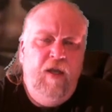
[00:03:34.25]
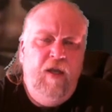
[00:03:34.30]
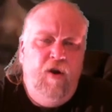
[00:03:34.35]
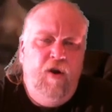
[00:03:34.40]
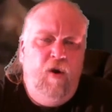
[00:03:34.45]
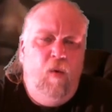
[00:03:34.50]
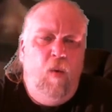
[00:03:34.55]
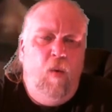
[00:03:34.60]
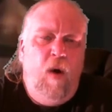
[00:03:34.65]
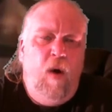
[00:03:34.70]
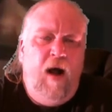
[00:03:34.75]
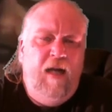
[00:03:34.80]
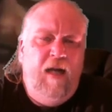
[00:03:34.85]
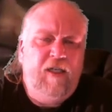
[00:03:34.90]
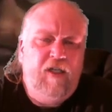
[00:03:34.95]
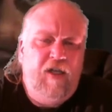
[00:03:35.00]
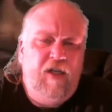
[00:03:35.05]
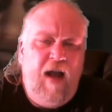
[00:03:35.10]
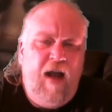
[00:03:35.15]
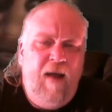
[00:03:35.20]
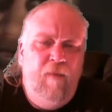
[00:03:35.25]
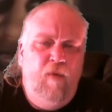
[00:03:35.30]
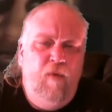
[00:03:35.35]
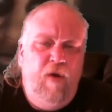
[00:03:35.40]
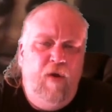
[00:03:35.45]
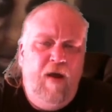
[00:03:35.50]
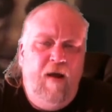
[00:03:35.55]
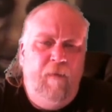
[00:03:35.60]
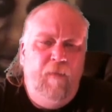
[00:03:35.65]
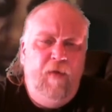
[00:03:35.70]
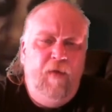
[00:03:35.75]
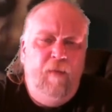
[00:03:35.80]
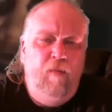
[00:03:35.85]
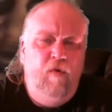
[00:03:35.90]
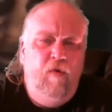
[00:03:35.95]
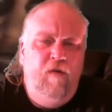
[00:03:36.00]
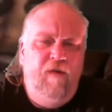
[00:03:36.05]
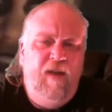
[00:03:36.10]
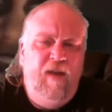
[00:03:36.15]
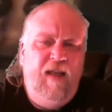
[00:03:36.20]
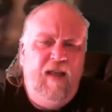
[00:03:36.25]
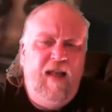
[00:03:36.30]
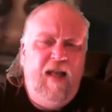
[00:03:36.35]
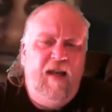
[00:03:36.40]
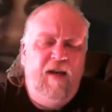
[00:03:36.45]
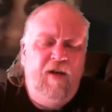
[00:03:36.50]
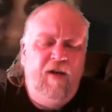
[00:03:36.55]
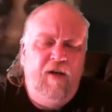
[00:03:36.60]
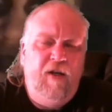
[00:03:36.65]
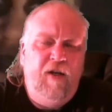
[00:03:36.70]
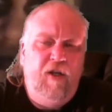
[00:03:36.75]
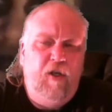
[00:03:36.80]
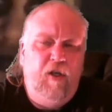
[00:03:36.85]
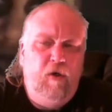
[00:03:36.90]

Your watch time will help the movie get into